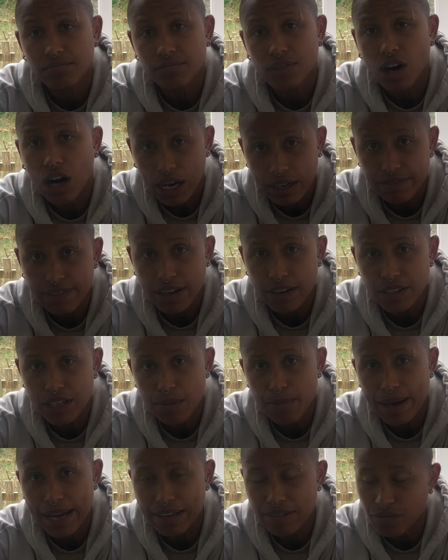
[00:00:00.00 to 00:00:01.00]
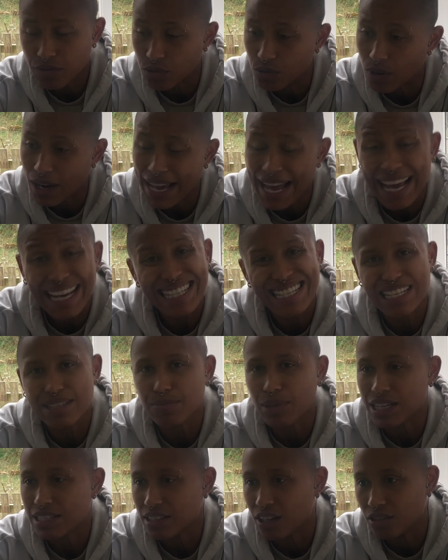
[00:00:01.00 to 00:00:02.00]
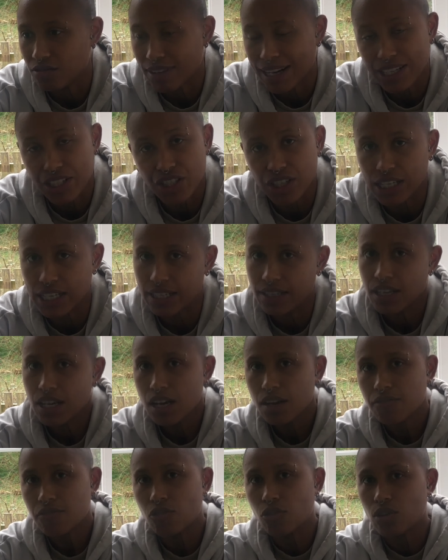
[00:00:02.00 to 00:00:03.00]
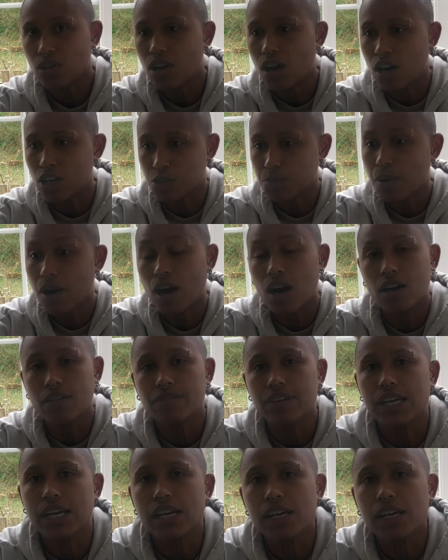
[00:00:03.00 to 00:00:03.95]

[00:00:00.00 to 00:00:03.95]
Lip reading: I found it painful. I hated myself actually for a large part of it.